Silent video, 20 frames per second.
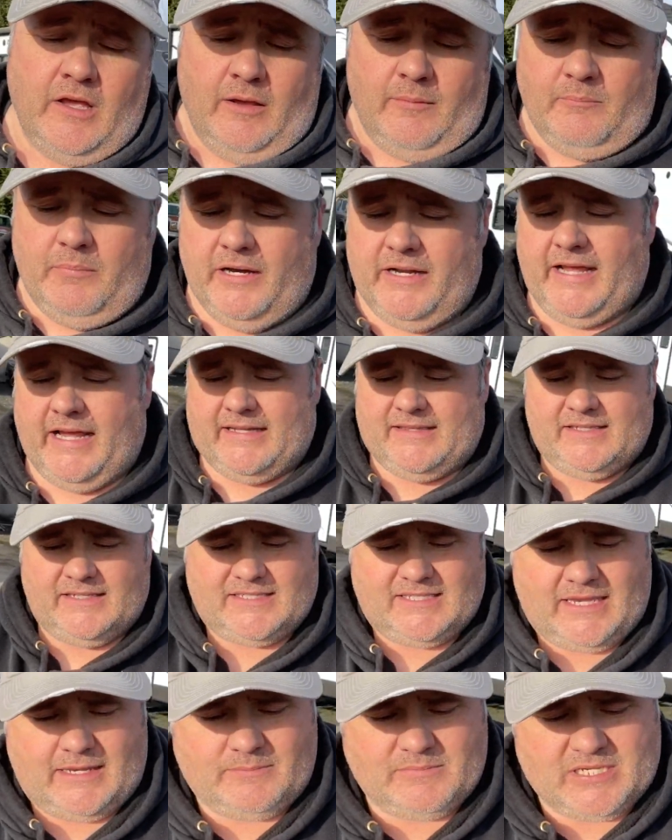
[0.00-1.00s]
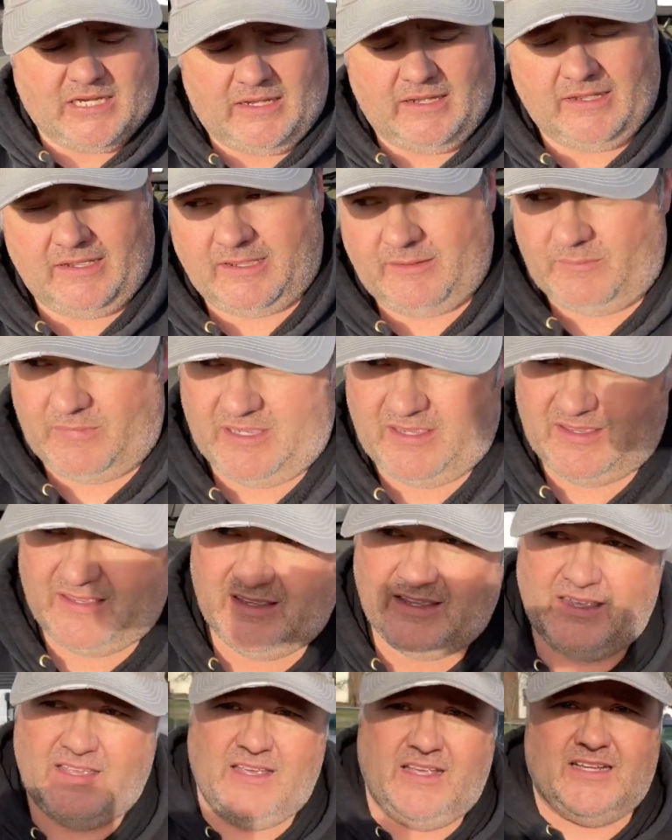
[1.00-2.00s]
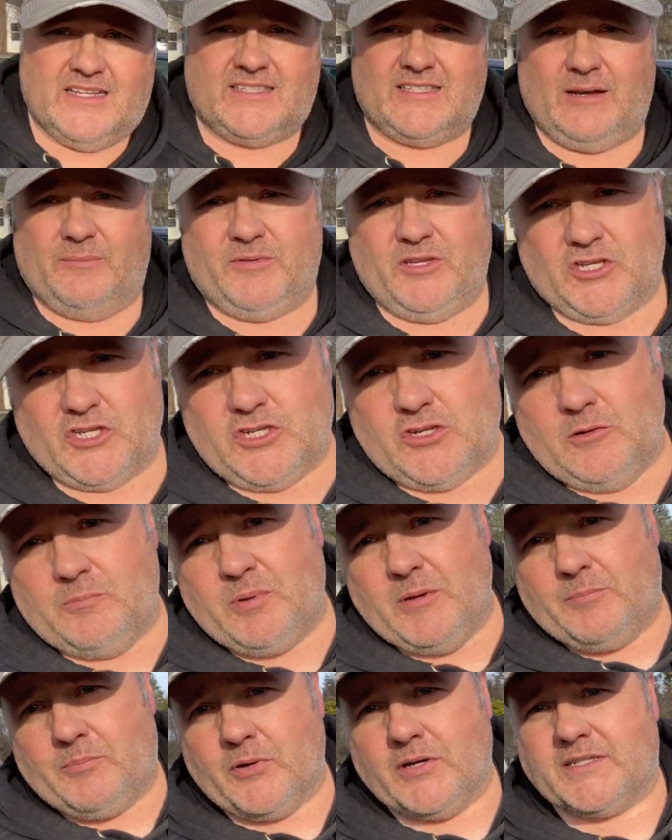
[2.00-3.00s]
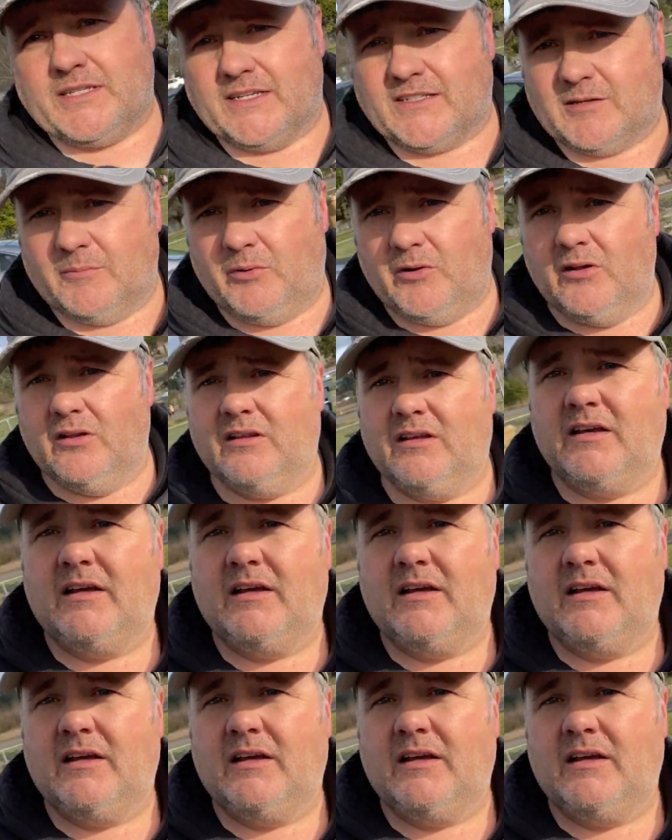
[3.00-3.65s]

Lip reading: But at the same time, something should be presentable.